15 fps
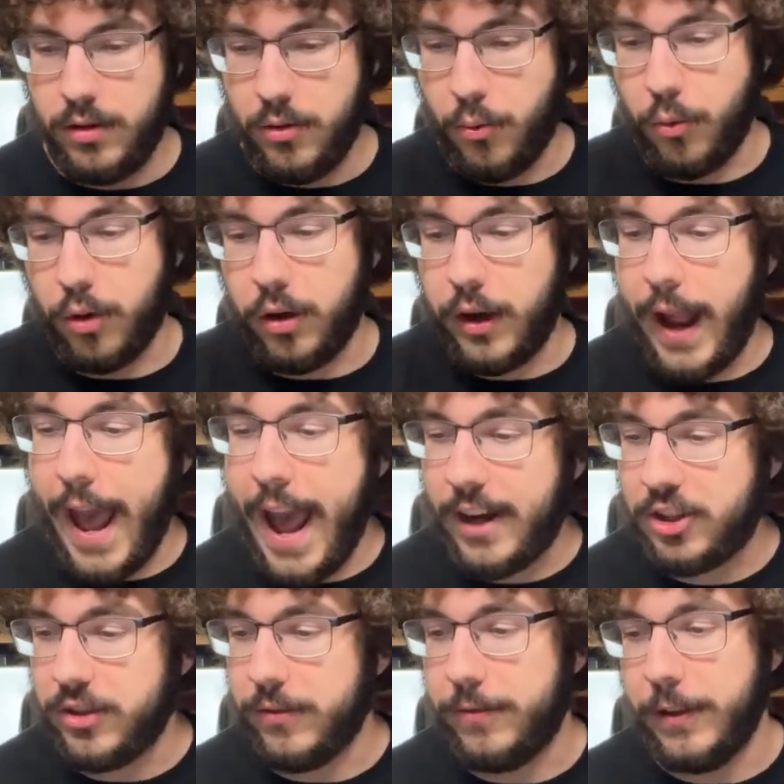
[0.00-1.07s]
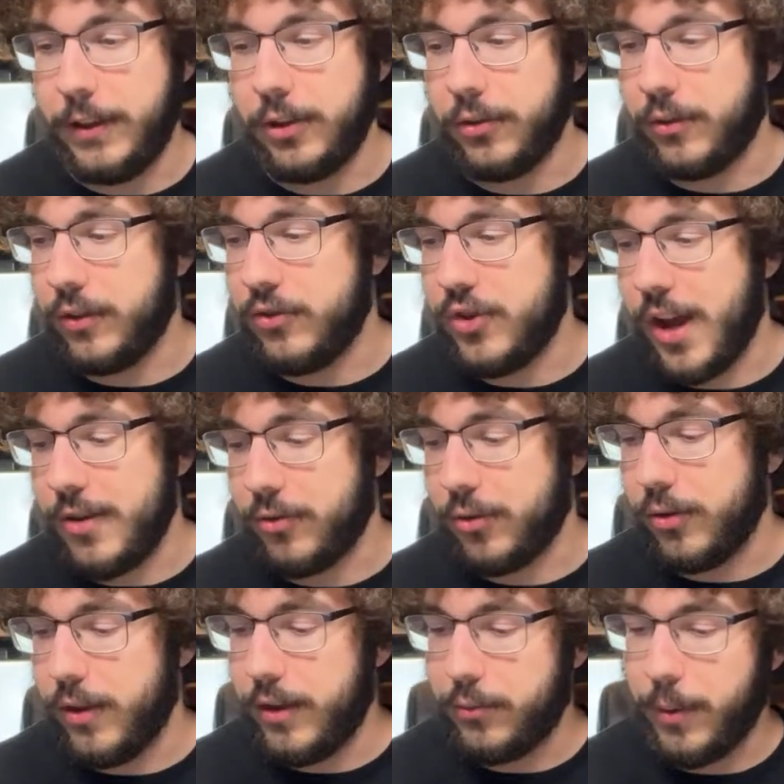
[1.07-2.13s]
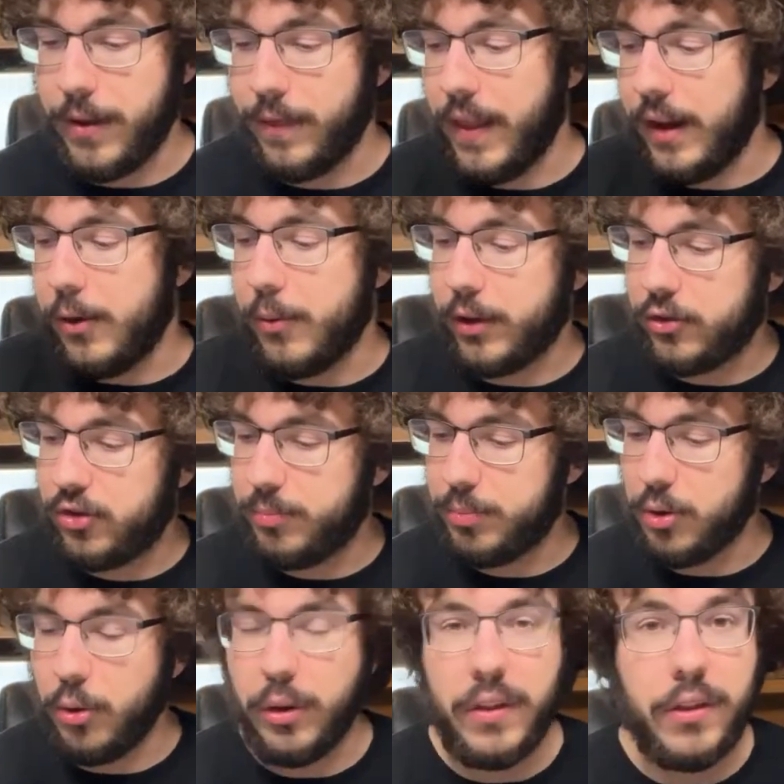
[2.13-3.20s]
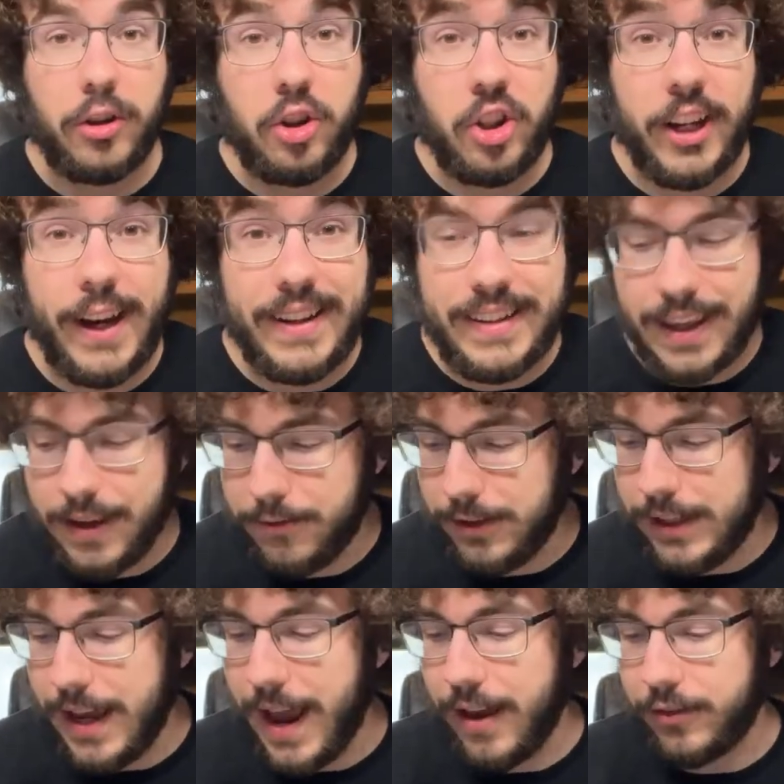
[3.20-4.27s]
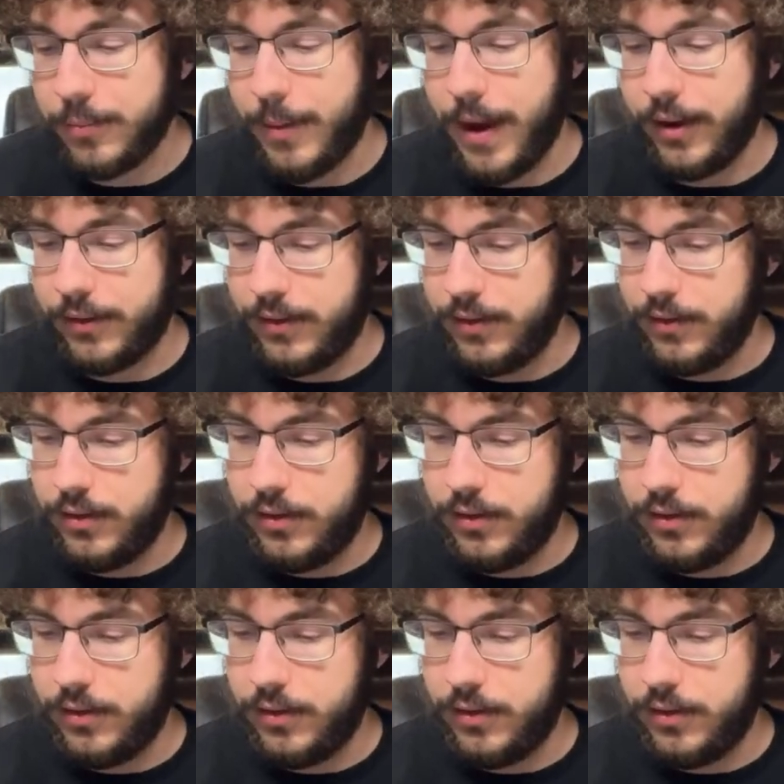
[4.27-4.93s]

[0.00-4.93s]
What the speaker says: Or action figures in general. That's why Lego exploded the creativity aspect.